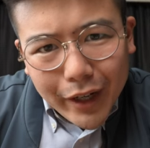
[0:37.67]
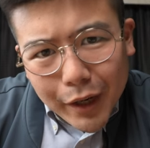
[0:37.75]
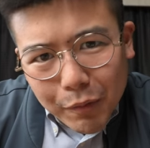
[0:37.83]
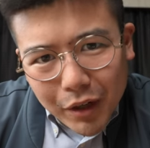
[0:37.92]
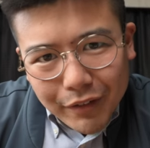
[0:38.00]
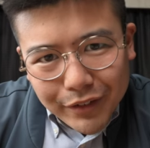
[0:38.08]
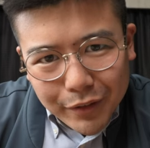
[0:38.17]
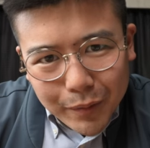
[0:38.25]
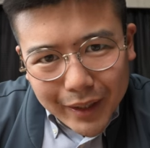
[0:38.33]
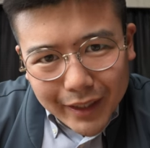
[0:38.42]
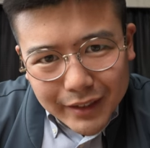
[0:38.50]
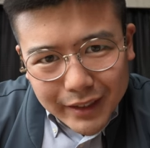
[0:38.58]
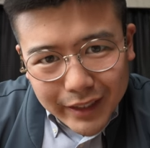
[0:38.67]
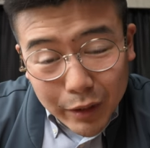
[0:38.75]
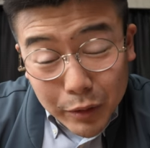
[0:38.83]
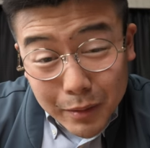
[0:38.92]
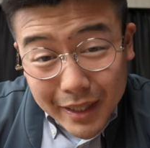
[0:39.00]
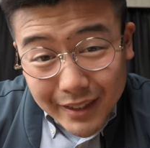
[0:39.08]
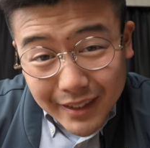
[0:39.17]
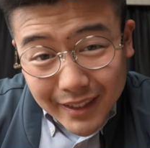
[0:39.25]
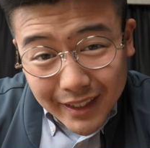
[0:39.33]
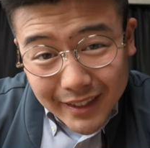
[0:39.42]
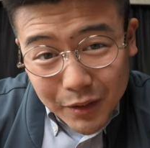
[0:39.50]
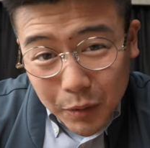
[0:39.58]
I arrived in Wellington, it was about
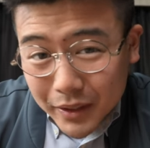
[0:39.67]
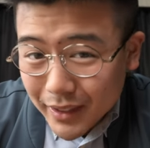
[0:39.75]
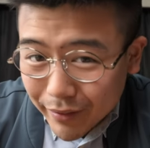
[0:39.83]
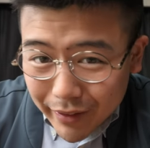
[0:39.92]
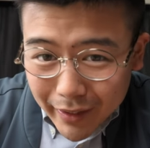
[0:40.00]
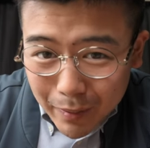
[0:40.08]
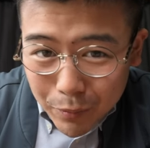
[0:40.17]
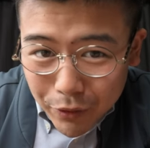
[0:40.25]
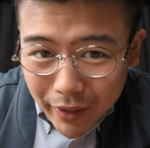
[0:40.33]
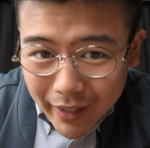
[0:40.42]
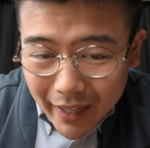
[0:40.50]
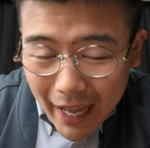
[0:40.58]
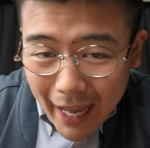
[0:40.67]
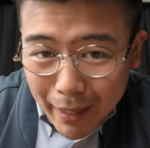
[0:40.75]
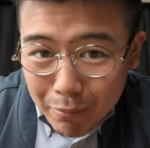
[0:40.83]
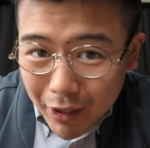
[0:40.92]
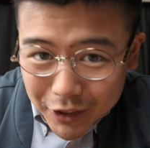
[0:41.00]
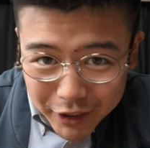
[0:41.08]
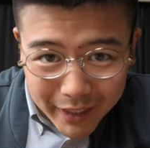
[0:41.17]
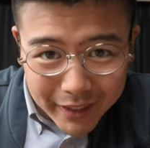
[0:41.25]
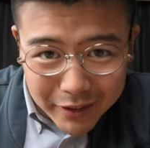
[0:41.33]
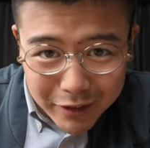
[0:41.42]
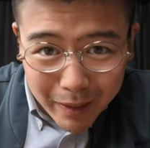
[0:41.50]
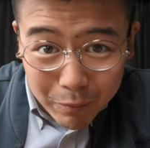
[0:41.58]
6 or 7 in the morning, and my
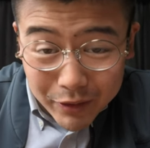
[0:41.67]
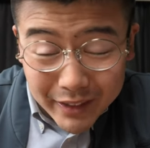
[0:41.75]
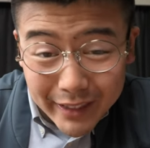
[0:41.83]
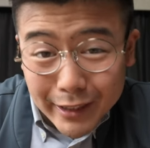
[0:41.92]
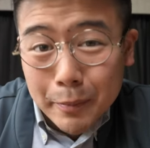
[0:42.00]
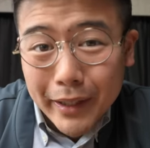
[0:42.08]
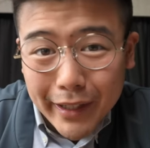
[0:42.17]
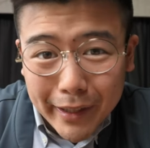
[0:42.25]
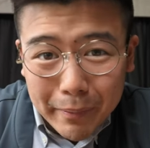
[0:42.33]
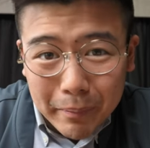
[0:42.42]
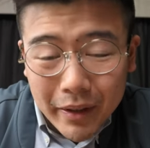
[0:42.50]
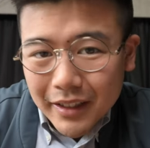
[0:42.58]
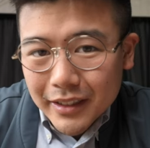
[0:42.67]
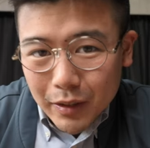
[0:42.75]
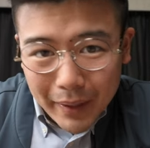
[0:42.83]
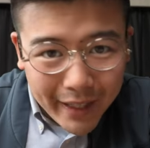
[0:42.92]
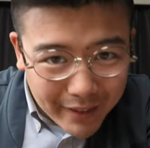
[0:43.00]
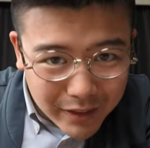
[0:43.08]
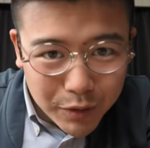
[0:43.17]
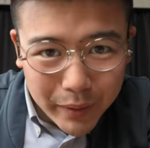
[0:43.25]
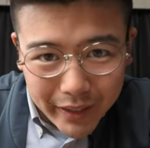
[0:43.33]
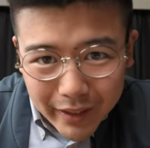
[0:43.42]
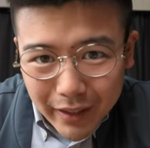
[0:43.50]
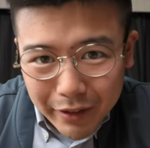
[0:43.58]
check-in time was 6 p.m. So I had this
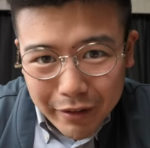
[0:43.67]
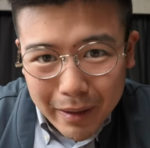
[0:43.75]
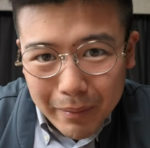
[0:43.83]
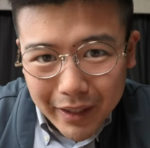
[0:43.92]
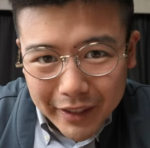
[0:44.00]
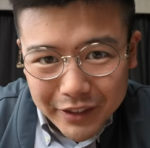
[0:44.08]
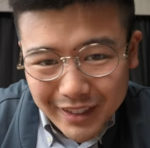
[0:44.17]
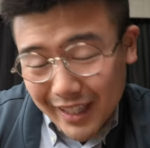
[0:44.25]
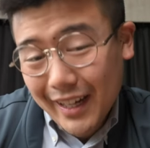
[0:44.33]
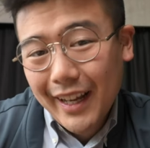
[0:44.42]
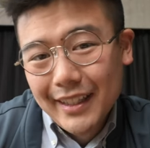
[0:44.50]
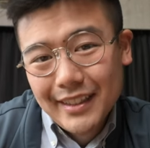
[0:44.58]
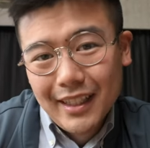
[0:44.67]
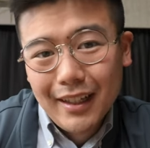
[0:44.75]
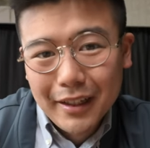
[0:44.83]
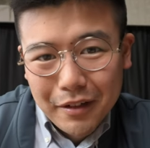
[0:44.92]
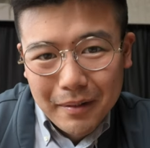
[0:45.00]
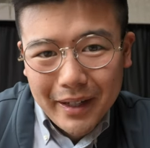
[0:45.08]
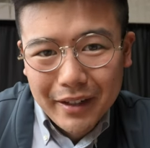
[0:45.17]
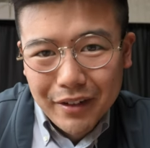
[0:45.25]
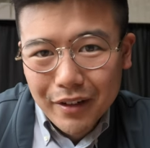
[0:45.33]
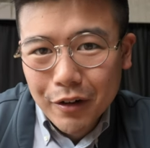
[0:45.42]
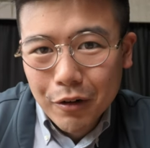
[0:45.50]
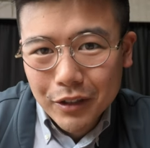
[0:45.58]
20 kilogram luggage that I had to lug around
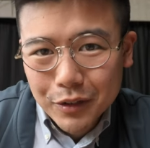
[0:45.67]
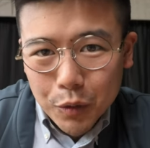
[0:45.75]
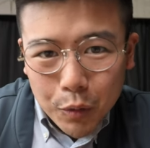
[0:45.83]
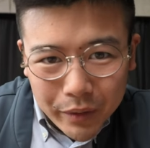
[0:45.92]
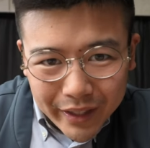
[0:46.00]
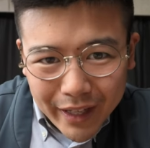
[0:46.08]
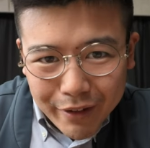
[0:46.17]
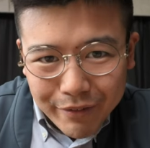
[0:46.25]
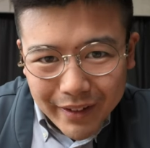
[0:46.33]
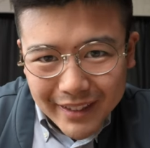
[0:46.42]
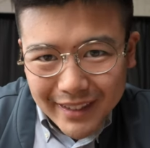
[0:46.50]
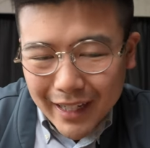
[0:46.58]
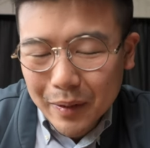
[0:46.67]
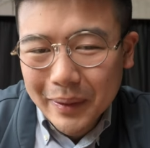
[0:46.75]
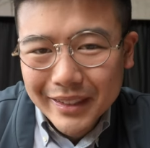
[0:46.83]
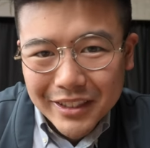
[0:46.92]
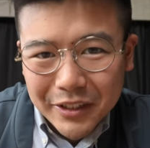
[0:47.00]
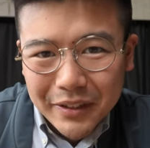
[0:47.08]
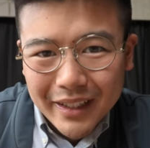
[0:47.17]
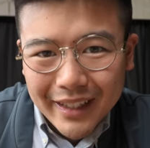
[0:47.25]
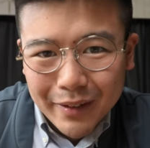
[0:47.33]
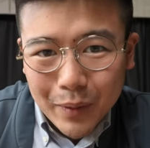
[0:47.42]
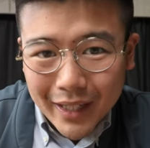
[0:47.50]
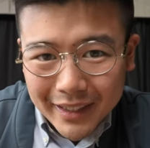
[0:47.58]
across all the cafes that I went to
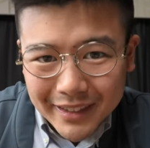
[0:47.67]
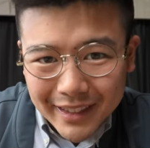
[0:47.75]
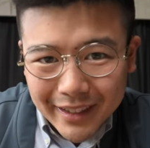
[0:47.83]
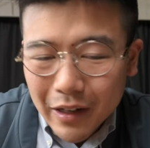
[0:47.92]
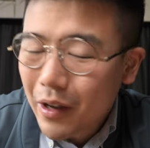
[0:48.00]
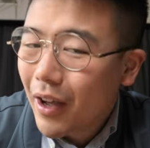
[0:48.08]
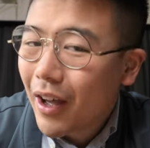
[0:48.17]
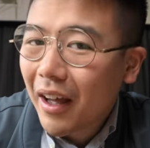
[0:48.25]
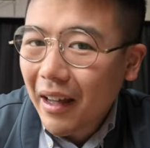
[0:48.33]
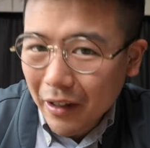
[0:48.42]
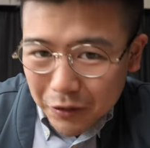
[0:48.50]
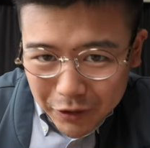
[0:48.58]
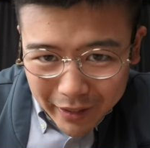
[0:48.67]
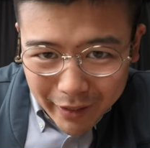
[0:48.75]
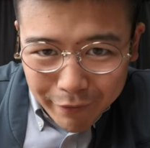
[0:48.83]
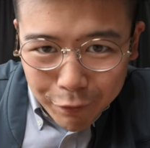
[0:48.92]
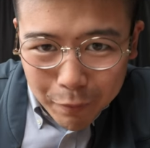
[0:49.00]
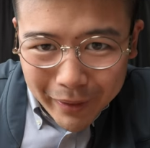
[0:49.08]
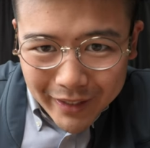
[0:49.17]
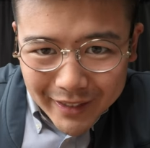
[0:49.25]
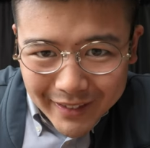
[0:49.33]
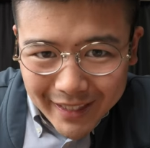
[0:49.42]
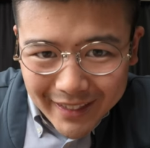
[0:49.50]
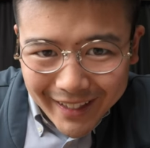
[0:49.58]
in Wellington. I also had 4
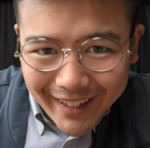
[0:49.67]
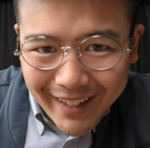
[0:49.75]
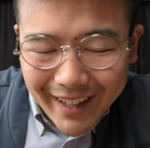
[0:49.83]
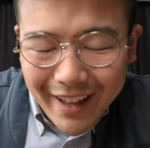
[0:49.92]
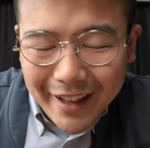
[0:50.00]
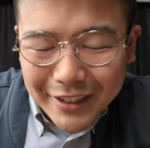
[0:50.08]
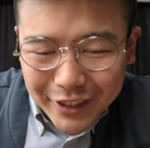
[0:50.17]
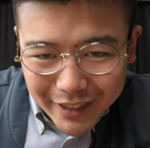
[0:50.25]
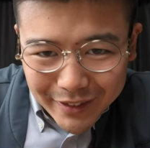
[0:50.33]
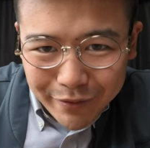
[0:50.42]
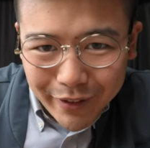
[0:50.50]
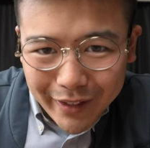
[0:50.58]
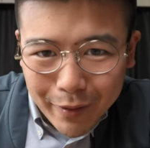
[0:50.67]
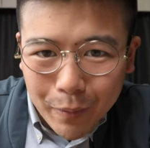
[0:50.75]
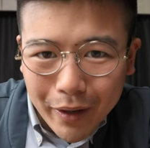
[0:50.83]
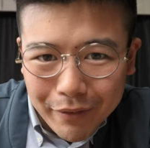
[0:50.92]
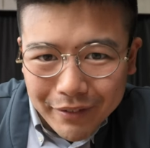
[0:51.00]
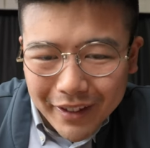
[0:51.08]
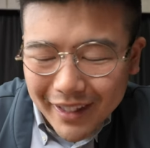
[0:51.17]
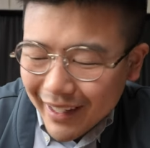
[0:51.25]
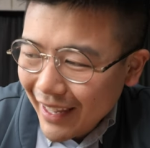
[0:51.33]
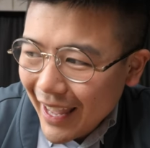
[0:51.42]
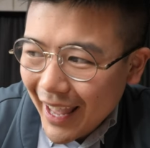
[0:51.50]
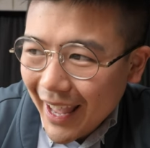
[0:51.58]
meetings that day, just via Wi-Fi,
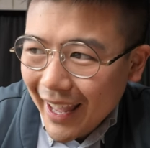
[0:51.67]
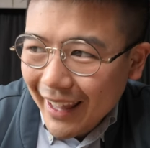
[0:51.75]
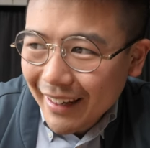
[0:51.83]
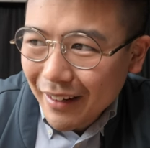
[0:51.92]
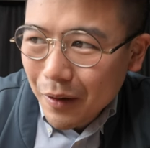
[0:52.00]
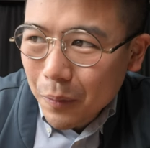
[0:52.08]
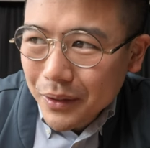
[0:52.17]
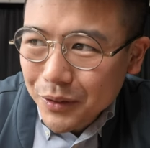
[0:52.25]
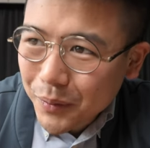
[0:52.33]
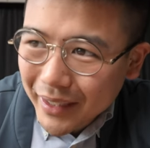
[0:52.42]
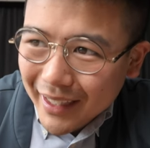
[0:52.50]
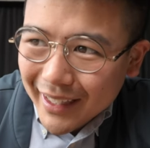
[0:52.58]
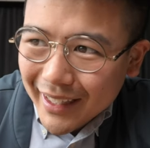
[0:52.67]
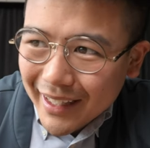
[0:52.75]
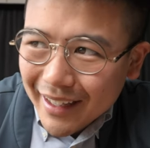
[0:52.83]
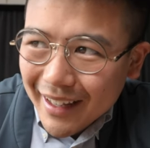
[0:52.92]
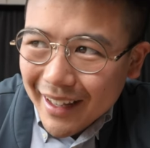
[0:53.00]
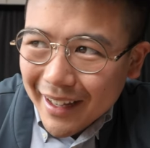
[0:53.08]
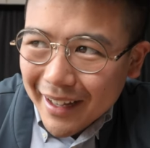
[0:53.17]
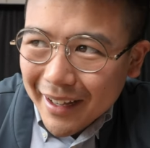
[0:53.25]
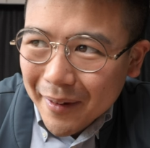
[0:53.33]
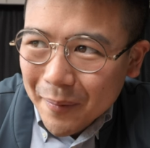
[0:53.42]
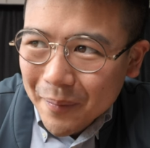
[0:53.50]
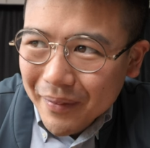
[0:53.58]
and it was really
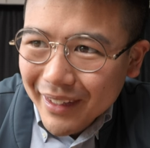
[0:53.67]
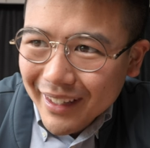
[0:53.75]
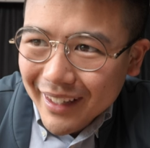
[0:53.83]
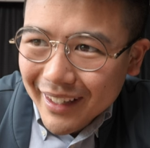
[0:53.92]
an